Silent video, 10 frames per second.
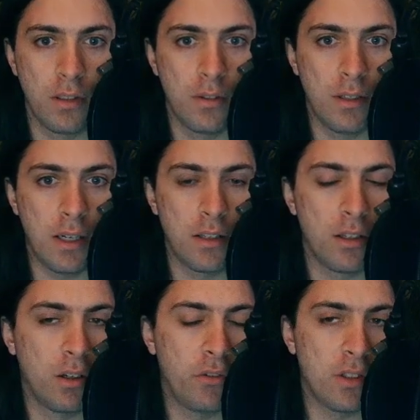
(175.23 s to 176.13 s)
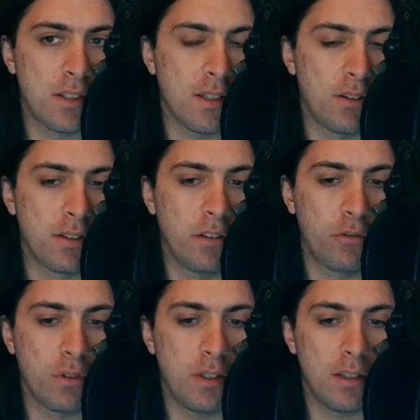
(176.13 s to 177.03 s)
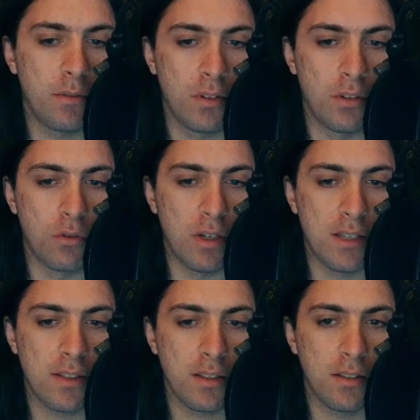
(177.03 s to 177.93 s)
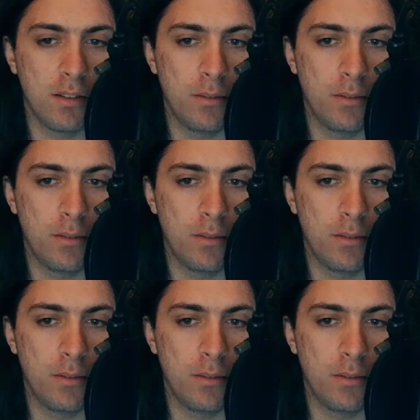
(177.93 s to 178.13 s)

I don't know if it sounded different than the dry signal.